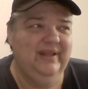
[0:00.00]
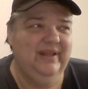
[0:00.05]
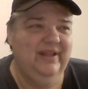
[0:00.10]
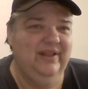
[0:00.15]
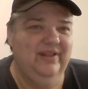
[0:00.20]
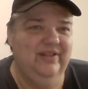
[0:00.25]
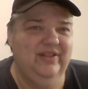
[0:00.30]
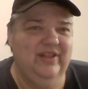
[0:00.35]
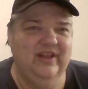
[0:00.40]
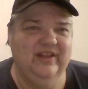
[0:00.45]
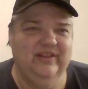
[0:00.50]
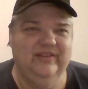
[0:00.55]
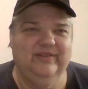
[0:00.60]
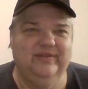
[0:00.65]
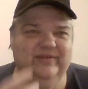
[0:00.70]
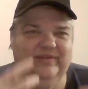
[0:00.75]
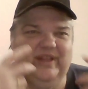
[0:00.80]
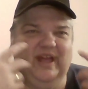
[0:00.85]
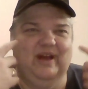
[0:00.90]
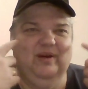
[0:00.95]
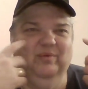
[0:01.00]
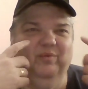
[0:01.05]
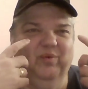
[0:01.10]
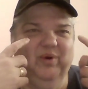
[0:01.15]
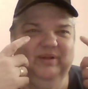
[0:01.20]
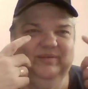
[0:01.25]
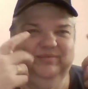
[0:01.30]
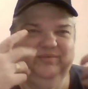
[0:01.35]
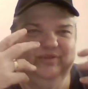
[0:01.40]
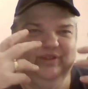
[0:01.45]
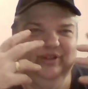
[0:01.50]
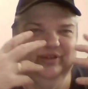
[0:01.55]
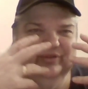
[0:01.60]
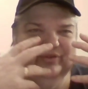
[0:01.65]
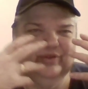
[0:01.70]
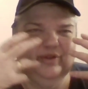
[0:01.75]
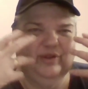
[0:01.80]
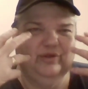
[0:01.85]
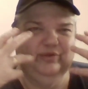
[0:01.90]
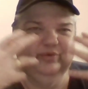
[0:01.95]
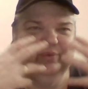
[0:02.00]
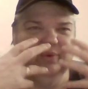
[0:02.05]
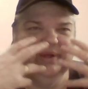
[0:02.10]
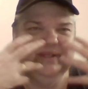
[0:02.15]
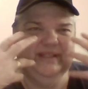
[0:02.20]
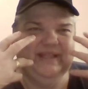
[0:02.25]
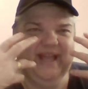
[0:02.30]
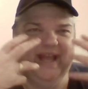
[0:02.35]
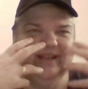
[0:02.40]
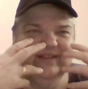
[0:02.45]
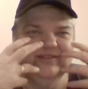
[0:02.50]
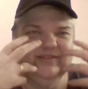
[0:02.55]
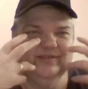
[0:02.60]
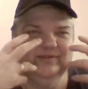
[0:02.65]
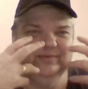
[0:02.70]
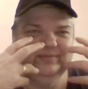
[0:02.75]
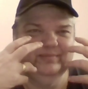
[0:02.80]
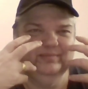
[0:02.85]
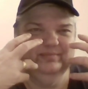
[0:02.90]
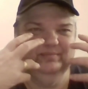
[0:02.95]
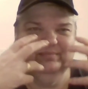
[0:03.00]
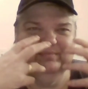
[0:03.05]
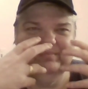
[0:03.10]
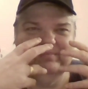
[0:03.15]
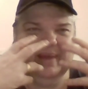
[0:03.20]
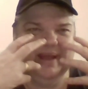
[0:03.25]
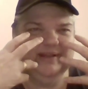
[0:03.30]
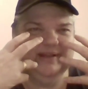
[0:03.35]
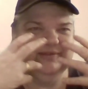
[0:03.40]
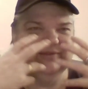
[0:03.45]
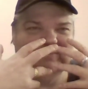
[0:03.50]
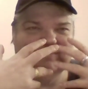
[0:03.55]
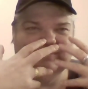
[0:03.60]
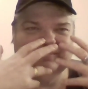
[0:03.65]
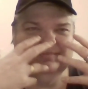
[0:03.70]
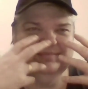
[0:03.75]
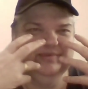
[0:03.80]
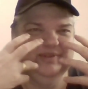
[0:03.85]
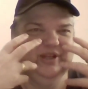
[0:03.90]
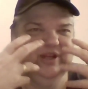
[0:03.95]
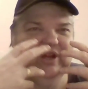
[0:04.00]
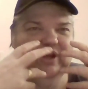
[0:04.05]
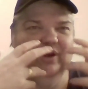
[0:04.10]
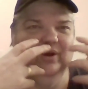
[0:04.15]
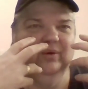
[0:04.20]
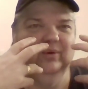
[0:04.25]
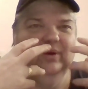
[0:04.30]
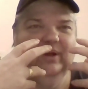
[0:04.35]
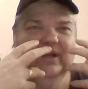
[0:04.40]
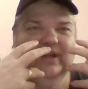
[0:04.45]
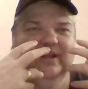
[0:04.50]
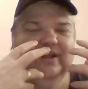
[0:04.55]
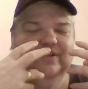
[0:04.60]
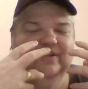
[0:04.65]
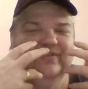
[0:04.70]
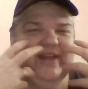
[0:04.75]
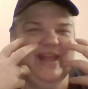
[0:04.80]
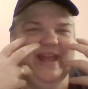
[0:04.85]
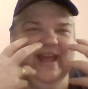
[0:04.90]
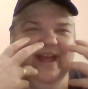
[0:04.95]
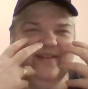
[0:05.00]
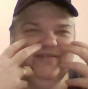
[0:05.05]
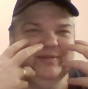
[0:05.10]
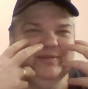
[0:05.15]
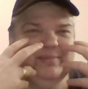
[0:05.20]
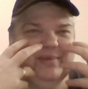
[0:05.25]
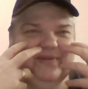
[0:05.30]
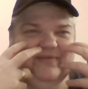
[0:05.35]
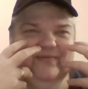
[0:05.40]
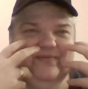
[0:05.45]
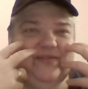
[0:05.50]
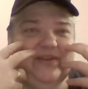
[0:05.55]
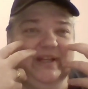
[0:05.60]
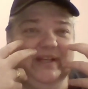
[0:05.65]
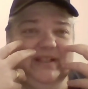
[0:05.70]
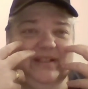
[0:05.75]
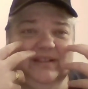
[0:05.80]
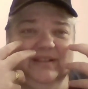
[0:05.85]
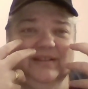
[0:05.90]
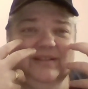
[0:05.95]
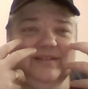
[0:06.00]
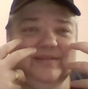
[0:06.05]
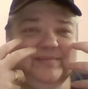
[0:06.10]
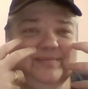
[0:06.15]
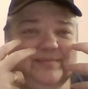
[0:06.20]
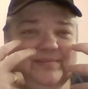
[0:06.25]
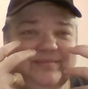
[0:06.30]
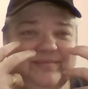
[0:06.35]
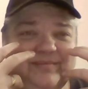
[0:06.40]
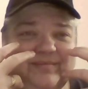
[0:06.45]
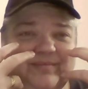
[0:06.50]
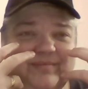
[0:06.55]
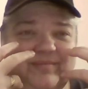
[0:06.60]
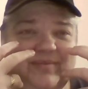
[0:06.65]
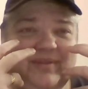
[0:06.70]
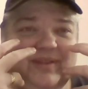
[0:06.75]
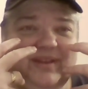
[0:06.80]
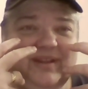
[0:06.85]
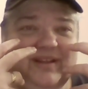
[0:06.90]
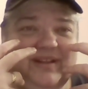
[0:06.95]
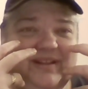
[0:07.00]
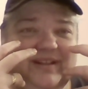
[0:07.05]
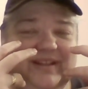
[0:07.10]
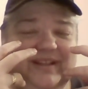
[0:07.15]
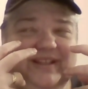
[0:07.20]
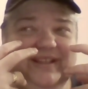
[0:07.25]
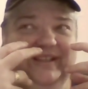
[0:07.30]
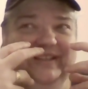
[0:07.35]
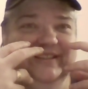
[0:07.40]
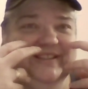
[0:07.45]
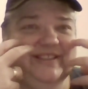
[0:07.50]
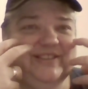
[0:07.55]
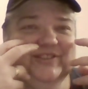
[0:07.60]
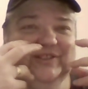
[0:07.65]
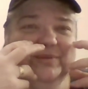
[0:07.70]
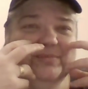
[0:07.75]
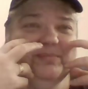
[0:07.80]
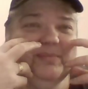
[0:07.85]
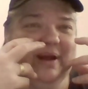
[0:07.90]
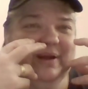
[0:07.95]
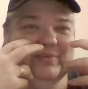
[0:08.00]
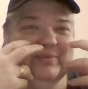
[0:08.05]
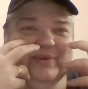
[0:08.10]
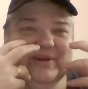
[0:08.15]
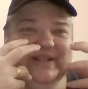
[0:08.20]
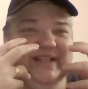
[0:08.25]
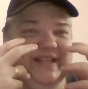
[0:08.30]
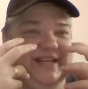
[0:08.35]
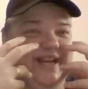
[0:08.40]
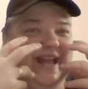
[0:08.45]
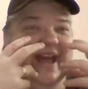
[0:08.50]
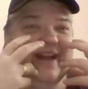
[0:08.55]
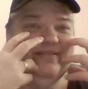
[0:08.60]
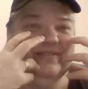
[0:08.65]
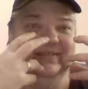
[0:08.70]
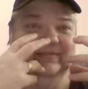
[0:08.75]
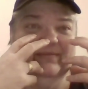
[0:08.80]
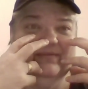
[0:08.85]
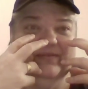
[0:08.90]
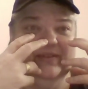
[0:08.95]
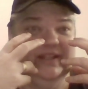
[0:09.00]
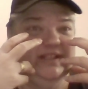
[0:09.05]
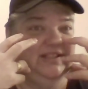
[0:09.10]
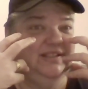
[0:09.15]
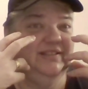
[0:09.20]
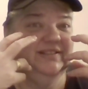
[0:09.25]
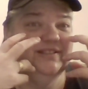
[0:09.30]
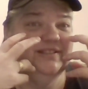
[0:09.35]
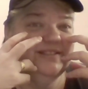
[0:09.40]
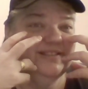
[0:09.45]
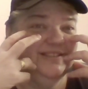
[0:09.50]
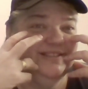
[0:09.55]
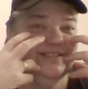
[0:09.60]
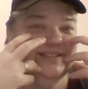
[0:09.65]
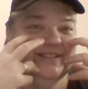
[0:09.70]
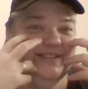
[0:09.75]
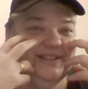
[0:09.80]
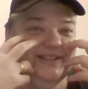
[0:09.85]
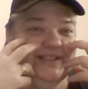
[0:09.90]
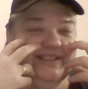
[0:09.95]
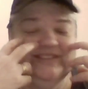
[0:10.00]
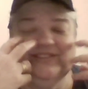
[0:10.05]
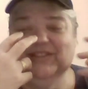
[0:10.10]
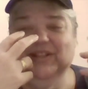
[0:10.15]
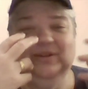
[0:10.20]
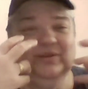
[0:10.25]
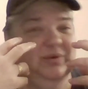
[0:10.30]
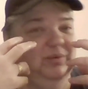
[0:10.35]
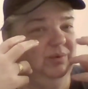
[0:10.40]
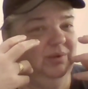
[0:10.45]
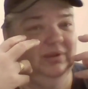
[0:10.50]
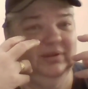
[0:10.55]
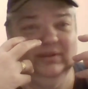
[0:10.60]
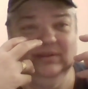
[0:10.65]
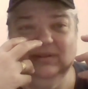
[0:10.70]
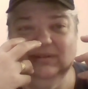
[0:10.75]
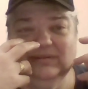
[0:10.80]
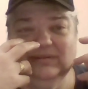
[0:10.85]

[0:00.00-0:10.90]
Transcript: Those one gas masks, you know, they have to be fitted. Unless you buy one and have it fitted, it's not gonna work.